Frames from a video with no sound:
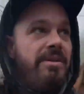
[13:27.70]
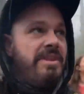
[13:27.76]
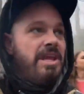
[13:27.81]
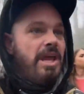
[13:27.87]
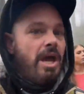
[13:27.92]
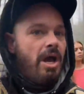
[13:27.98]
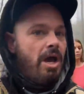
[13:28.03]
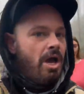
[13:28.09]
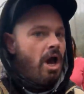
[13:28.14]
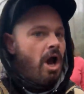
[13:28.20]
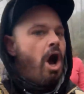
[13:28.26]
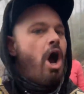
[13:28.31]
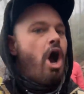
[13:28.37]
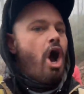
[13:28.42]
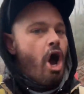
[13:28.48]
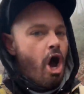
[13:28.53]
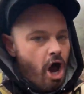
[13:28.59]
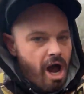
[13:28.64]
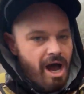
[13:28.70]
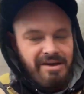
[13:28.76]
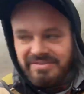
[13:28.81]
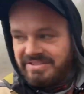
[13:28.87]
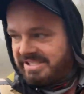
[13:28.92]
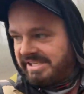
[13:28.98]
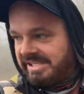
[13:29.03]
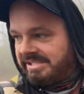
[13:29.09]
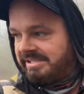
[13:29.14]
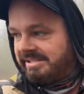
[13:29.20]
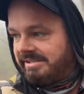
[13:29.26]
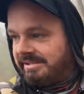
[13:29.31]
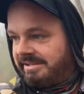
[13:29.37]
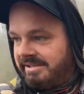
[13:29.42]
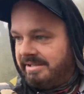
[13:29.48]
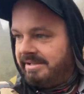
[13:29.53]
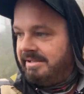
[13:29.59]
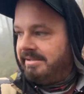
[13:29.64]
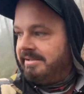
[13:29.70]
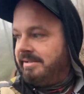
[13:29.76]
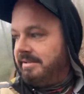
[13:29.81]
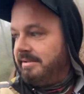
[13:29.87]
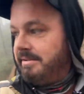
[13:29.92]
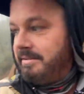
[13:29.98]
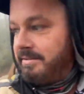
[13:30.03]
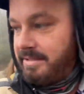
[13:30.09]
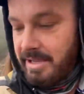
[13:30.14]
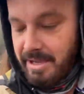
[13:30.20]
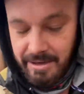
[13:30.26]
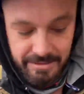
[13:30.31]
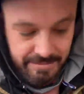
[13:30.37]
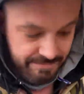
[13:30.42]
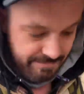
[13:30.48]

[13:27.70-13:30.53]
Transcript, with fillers: the off season. So,